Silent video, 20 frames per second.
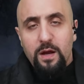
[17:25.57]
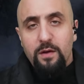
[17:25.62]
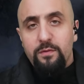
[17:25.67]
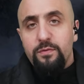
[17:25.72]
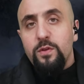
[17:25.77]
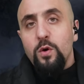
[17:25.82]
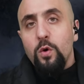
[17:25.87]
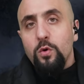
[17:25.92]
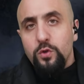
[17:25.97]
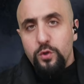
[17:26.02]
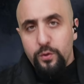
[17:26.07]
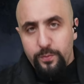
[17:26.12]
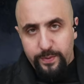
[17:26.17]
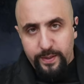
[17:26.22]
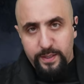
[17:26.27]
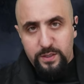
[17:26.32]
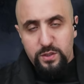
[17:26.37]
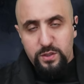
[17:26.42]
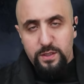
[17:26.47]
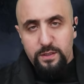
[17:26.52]
of the
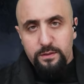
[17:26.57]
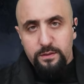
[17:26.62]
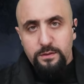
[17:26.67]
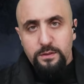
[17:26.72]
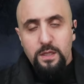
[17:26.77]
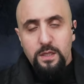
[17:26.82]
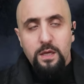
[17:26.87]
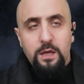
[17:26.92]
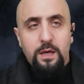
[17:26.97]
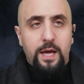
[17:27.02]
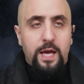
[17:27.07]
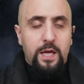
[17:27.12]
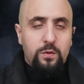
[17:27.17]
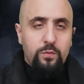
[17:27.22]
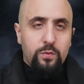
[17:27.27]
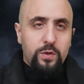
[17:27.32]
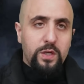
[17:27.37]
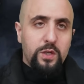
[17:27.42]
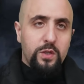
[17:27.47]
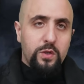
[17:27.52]
occupation. And
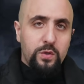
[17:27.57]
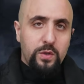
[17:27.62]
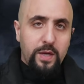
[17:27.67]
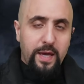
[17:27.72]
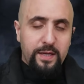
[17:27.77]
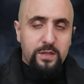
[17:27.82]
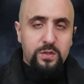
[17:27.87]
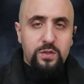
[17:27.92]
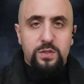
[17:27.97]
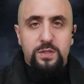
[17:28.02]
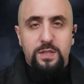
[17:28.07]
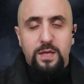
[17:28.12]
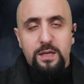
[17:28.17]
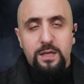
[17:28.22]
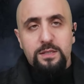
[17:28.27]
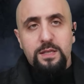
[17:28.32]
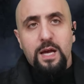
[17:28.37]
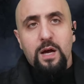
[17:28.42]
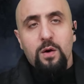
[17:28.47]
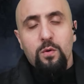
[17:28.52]
we
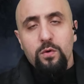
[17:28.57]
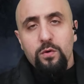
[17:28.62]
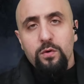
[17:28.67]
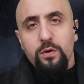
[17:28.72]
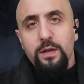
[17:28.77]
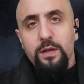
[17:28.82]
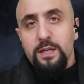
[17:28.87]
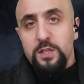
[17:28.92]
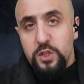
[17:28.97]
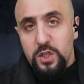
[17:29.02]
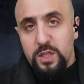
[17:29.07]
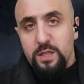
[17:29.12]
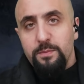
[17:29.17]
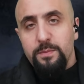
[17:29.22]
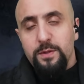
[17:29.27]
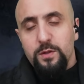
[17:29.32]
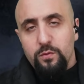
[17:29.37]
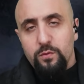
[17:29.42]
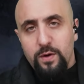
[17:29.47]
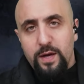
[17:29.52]
exercise our
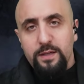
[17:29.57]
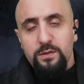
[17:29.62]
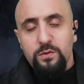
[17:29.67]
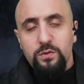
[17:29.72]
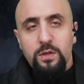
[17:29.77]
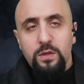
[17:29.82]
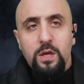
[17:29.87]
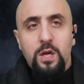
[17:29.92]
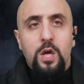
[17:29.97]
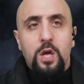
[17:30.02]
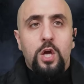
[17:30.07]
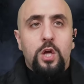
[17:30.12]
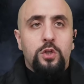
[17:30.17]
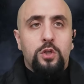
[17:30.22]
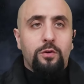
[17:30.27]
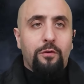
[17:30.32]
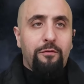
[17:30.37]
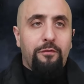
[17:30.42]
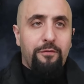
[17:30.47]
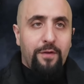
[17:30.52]
legitimate right
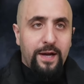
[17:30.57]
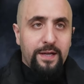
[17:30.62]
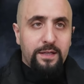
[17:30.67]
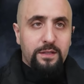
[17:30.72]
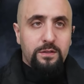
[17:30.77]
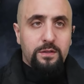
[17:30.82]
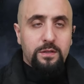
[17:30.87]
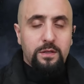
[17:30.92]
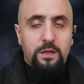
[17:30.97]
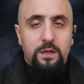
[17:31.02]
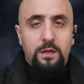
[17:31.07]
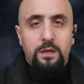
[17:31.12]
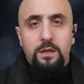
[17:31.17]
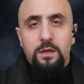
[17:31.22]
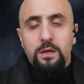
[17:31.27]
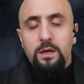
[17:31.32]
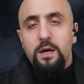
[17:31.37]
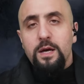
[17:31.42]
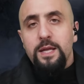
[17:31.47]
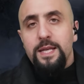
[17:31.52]
to fight
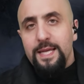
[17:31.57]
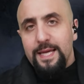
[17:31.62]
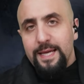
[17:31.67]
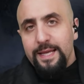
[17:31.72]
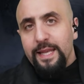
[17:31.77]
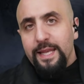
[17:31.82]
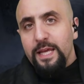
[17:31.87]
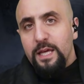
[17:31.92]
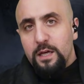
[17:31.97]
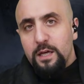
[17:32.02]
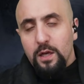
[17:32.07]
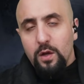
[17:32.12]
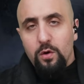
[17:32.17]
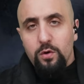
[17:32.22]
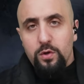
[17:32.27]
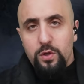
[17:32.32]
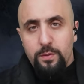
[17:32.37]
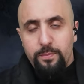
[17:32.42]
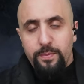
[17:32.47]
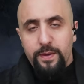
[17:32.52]
an illegal
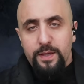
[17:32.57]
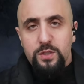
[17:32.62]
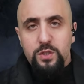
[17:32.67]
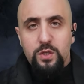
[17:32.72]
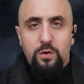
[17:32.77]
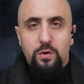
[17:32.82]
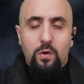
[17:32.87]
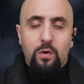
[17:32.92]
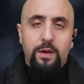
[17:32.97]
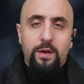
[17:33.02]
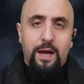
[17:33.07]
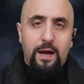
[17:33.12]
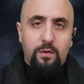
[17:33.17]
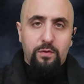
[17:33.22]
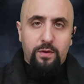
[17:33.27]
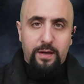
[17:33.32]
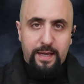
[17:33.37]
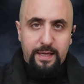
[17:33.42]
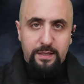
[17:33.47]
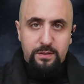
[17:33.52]
occupation on
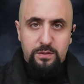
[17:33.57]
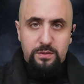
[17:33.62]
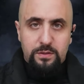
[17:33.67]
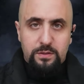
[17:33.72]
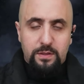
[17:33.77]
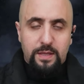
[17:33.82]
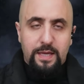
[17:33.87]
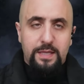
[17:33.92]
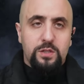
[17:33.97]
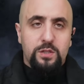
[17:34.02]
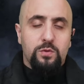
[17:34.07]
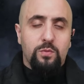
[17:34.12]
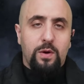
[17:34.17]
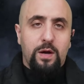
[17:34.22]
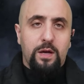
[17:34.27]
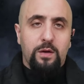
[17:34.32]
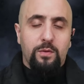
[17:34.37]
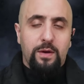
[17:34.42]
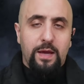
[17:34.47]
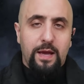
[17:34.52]
our lands. That's
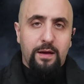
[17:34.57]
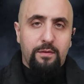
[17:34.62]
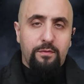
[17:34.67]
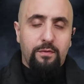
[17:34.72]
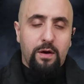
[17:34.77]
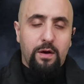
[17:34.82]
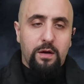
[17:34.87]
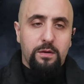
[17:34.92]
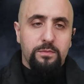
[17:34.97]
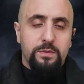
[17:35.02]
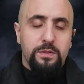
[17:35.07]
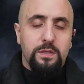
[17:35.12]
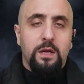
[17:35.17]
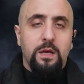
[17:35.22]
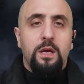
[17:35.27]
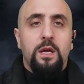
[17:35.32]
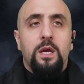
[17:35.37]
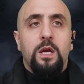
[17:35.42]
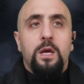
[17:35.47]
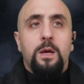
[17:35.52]
why we have arms.
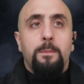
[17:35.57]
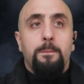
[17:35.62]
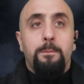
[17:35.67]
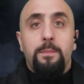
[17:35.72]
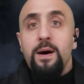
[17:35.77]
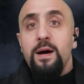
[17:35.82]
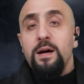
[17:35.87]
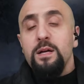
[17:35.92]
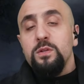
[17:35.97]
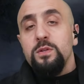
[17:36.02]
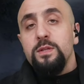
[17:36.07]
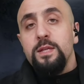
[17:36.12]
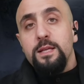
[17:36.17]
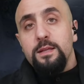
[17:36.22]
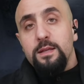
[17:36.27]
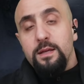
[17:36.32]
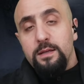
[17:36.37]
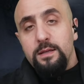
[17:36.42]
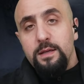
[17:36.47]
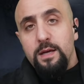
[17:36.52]
But
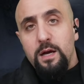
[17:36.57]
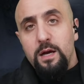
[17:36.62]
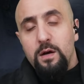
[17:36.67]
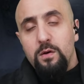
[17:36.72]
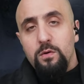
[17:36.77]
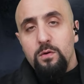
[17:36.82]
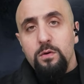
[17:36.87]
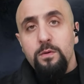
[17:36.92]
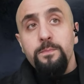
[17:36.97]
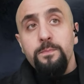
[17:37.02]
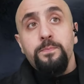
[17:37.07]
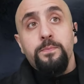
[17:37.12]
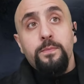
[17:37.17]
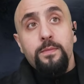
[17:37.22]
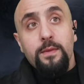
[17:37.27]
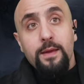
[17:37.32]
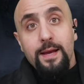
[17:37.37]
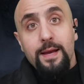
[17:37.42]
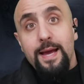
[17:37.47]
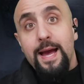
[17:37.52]
Netanyahu
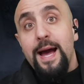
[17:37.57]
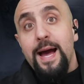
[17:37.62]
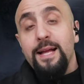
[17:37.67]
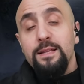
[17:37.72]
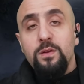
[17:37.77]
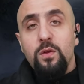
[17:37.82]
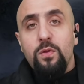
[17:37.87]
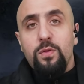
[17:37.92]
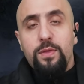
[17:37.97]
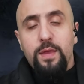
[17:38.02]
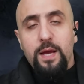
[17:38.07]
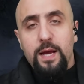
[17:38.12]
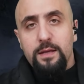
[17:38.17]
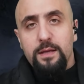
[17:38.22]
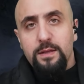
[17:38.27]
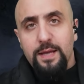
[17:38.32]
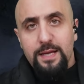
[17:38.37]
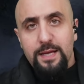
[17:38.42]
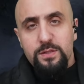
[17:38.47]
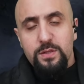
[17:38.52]
added
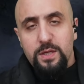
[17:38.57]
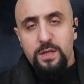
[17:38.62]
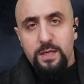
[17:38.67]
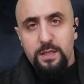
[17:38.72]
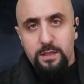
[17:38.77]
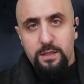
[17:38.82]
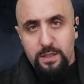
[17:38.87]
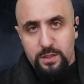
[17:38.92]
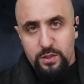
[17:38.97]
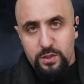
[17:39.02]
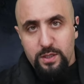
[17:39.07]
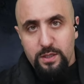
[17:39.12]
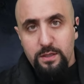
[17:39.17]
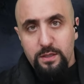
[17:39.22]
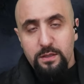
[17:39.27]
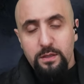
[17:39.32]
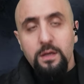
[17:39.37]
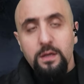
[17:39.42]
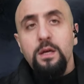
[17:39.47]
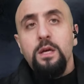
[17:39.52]
that as a
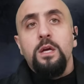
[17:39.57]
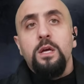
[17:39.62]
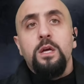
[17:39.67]
condition